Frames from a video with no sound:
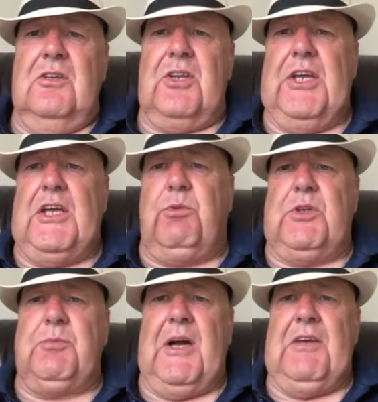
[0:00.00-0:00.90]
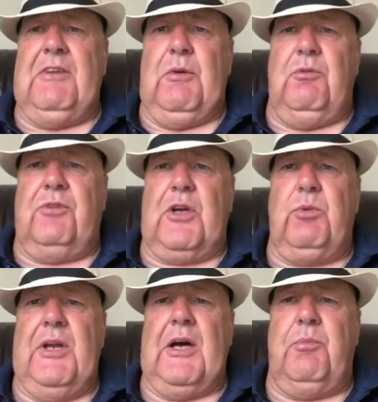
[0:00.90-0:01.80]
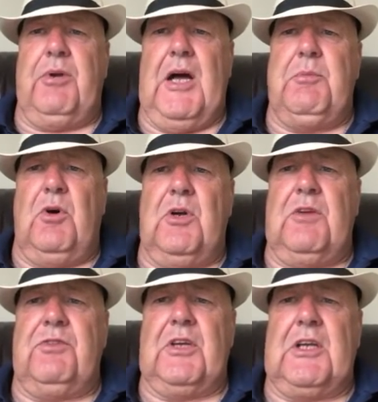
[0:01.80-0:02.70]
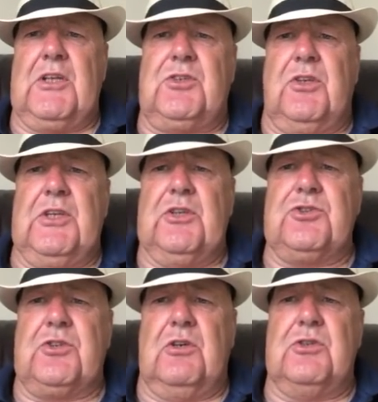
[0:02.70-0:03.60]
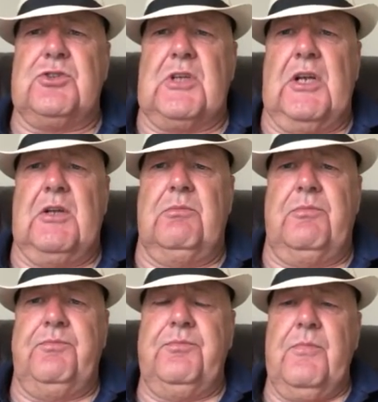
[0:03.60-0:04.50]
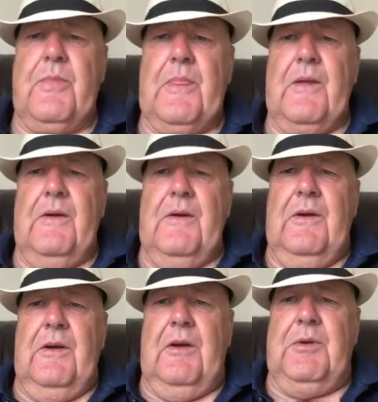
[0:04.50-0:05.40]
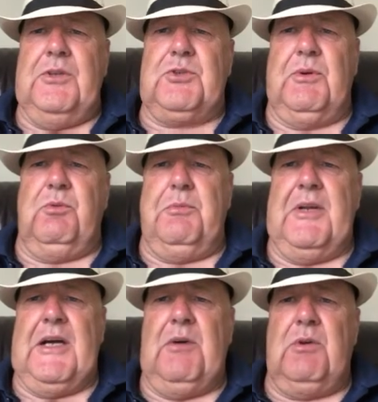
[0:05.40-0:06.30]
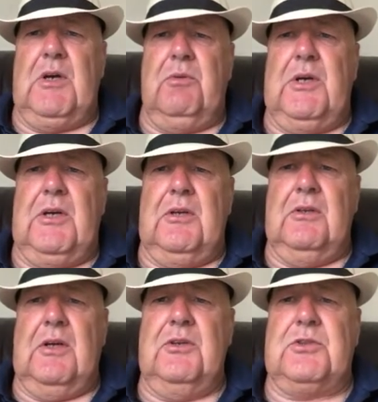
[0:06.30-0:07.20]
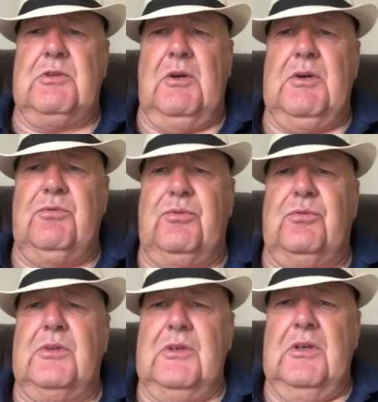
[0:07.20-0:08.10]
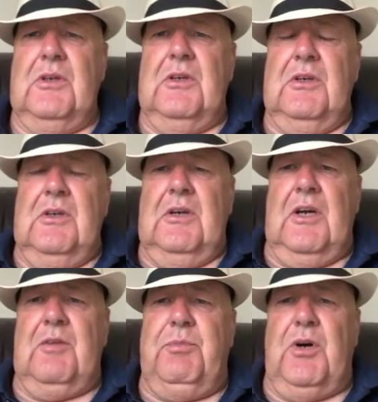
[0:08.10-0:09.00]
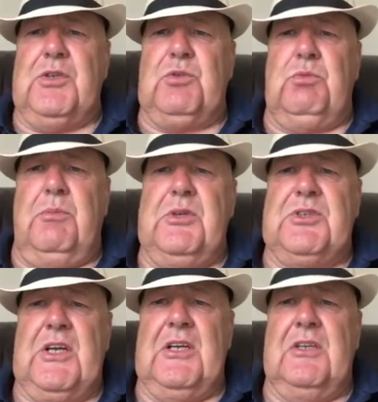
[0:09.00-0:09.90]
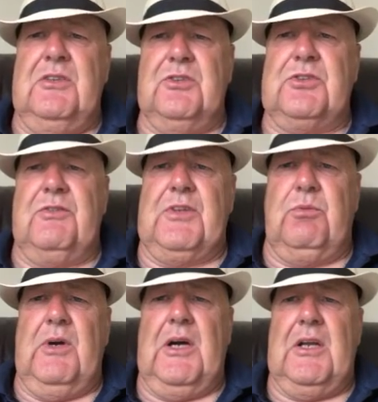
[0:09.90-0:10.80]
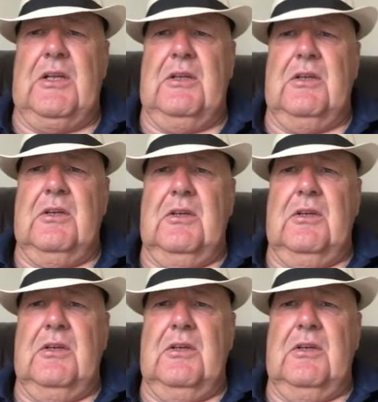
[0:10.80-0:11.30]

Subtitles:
£3. You might even get one for £1 at a Primark if they catch on. They'll start selling them. I mean, some of the women I work with, I used to work with, I'd have bought them one myself then, just if they'd wear it.